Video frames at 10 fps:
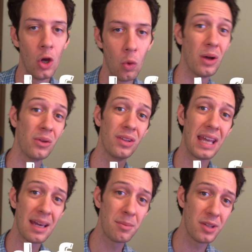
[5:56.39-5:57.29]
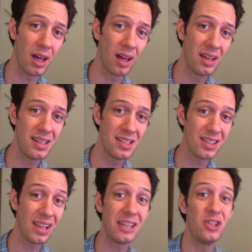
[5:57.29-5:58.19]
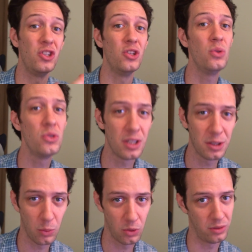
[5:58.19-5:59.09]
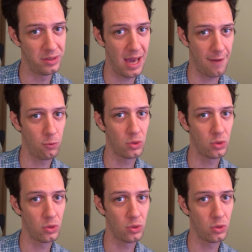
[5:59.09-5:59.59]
Well, Lambda is like using the word def.